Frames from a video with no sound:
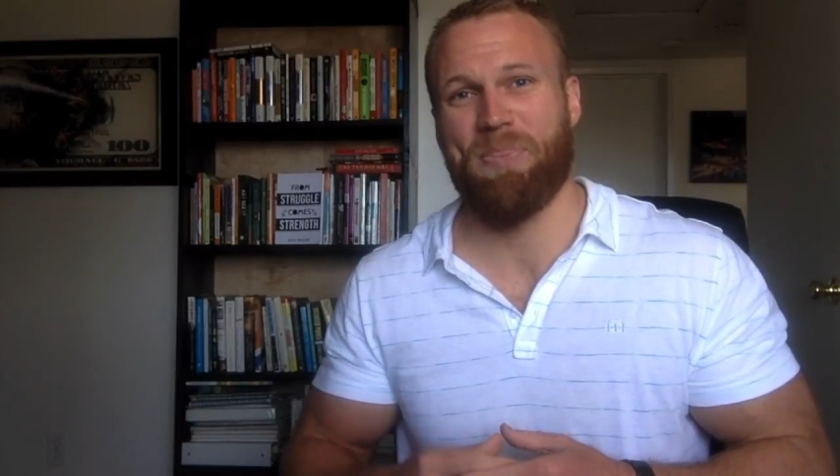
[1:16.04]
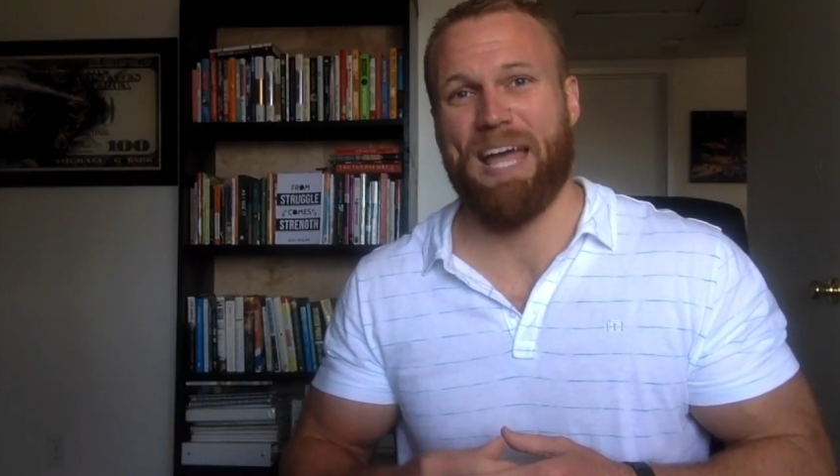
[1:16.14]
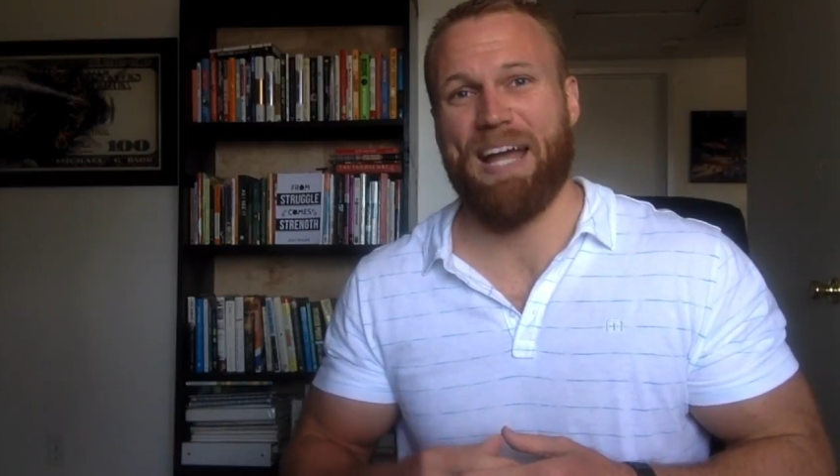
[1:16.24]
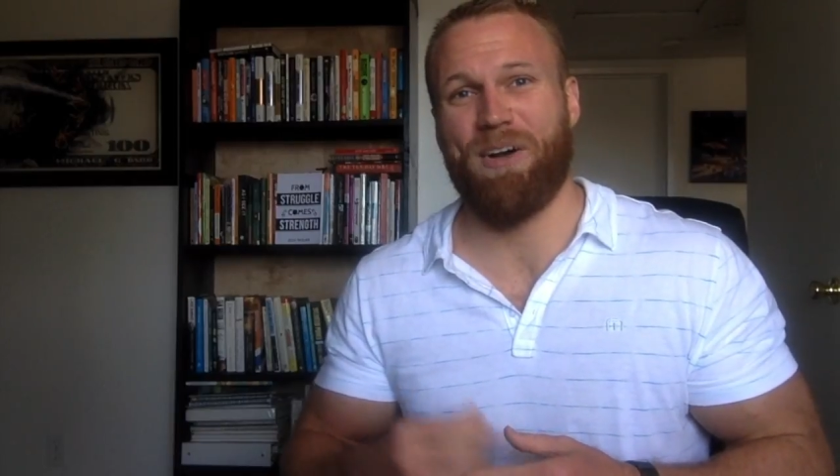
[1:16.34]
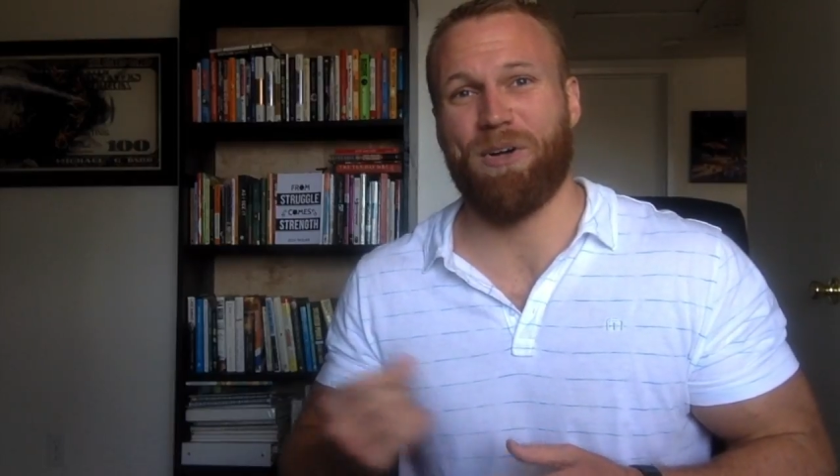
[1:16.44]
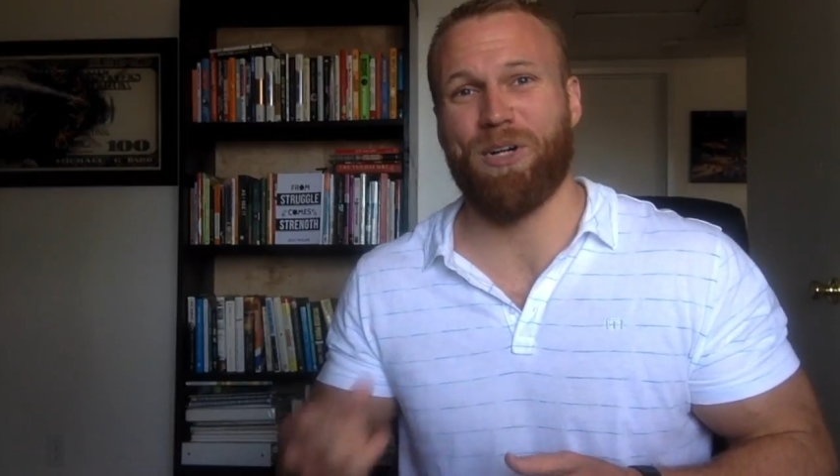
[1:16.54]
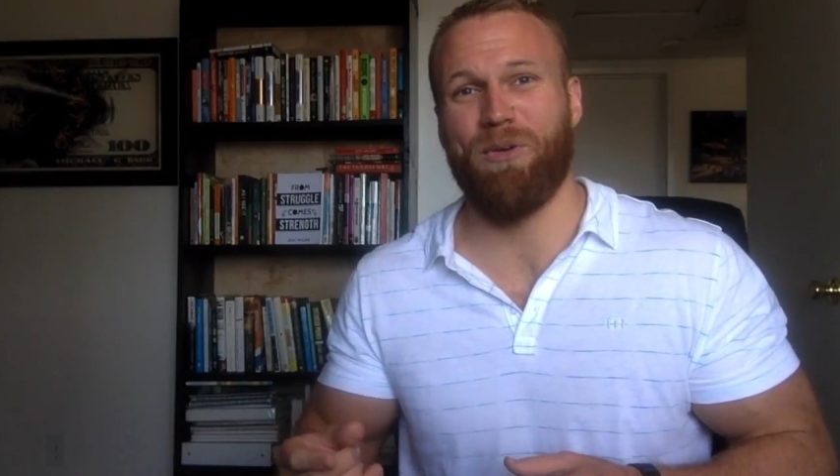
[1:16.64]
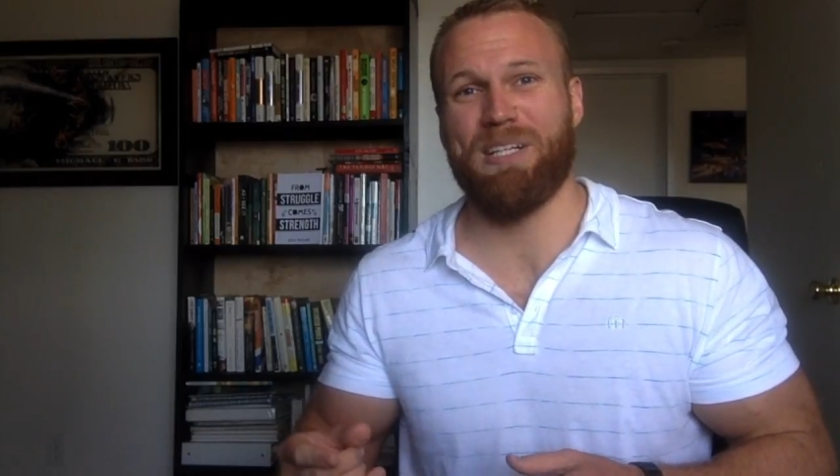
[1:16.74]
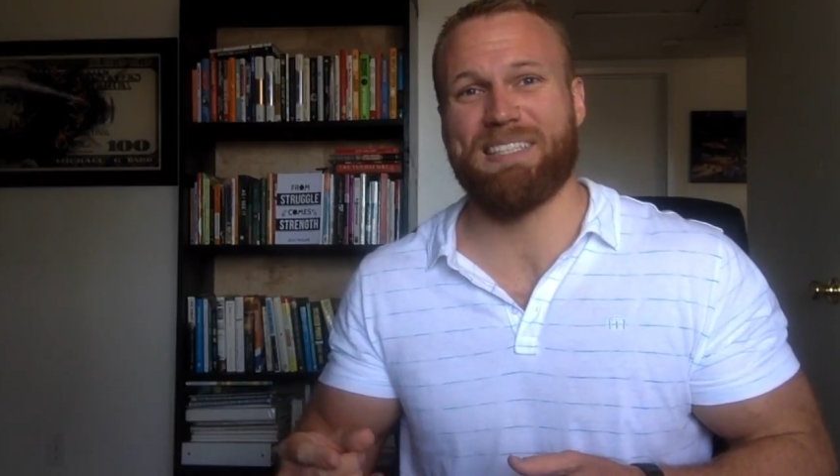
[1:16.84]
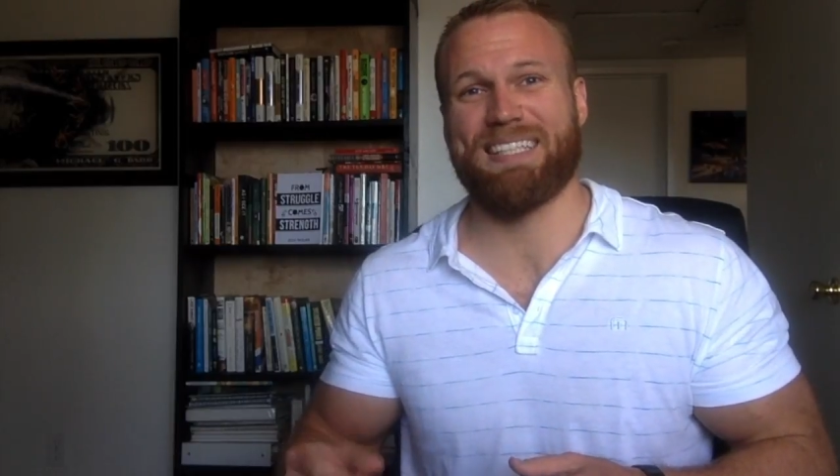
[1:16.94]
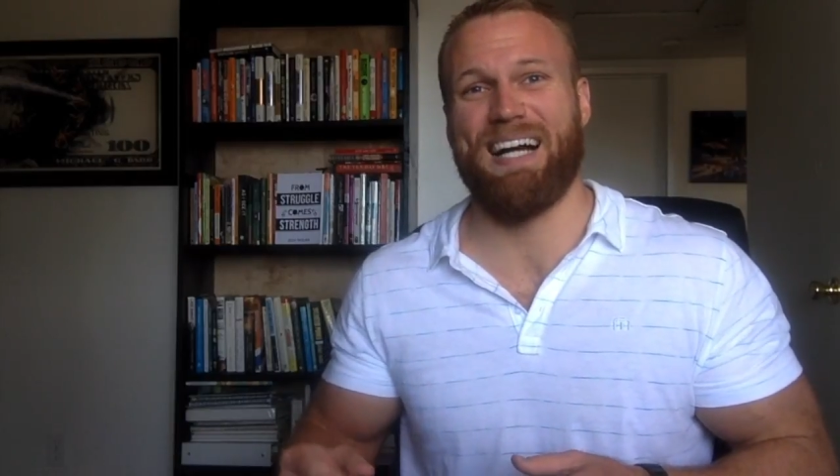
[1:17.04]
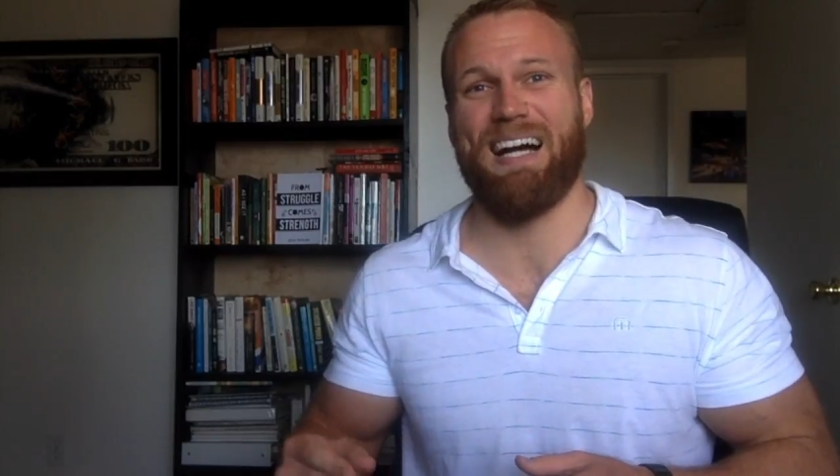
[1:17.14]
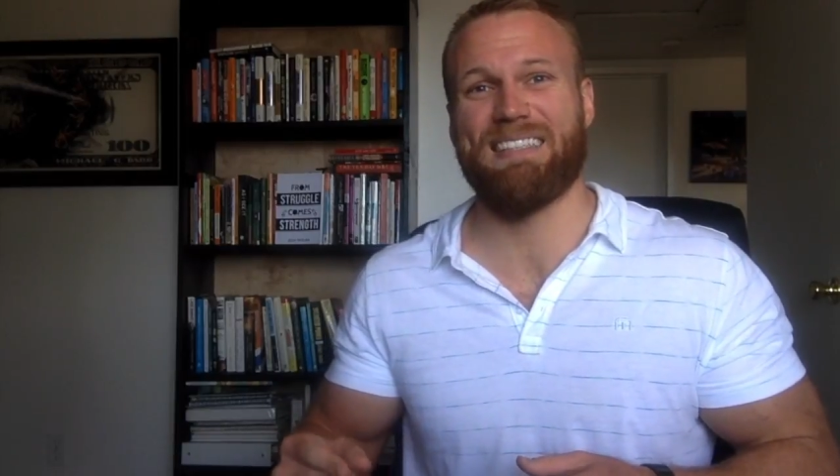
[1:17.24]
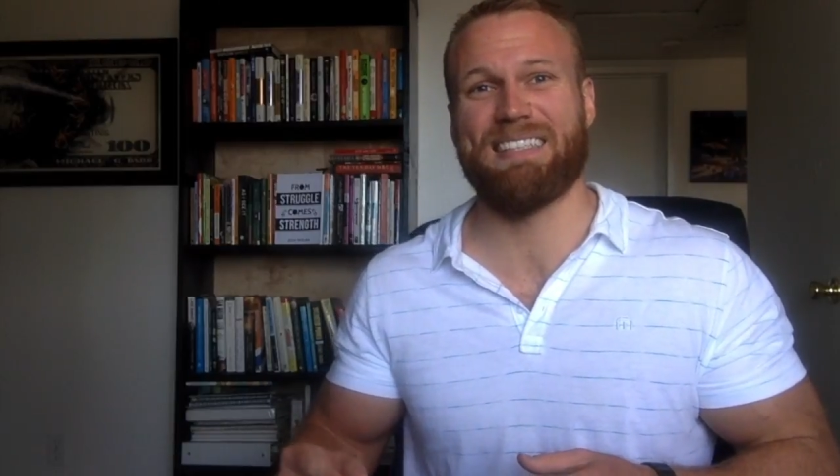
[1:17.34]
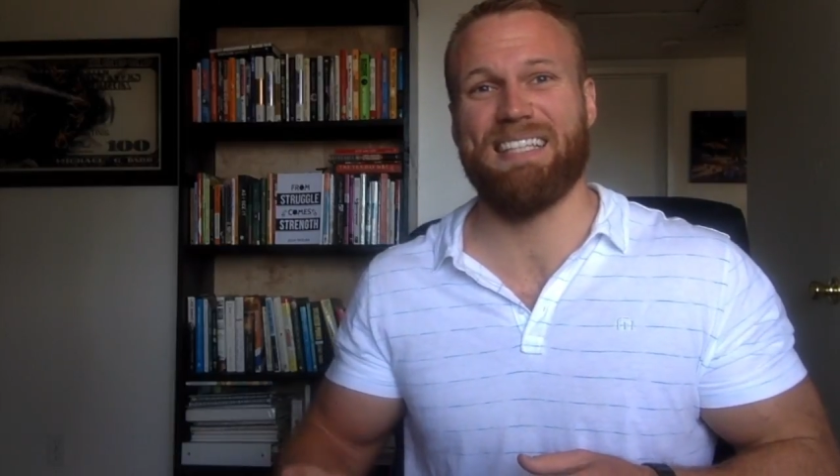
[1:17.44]
that are going to
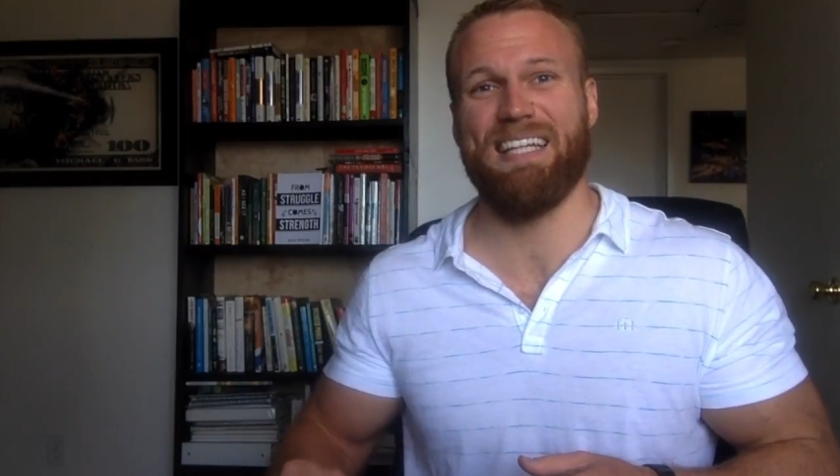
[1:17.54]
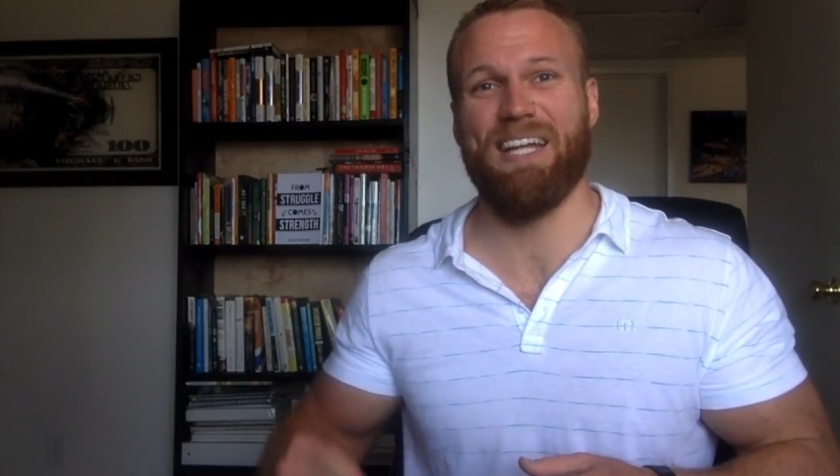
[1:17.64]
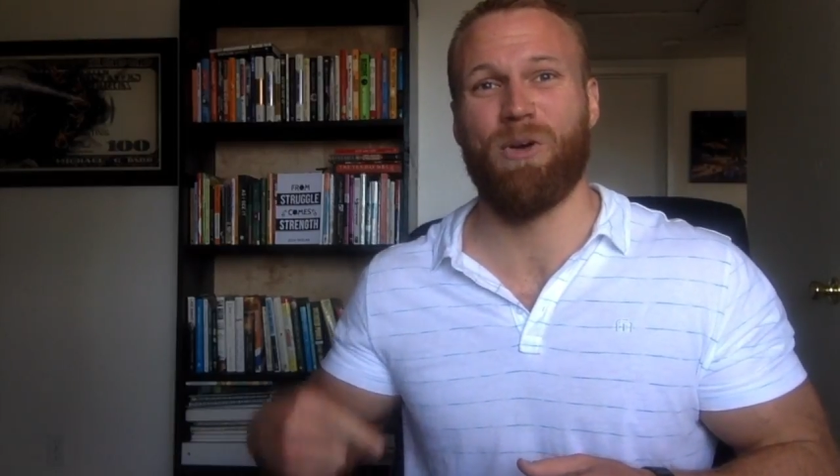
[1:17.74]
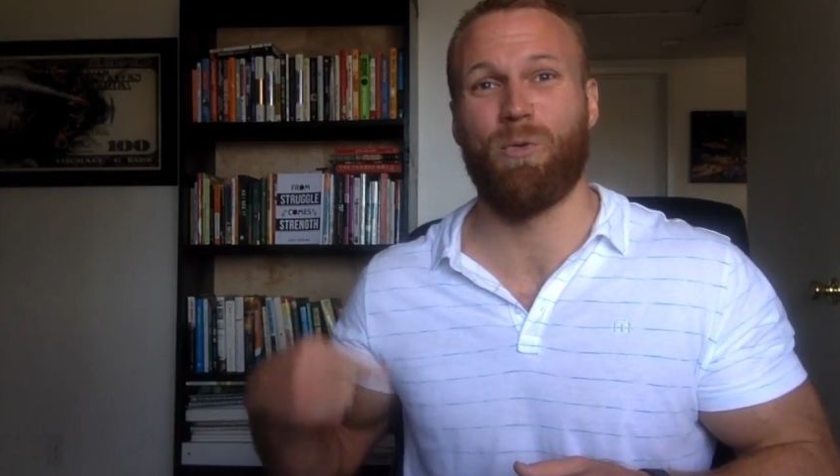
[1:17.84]
constantly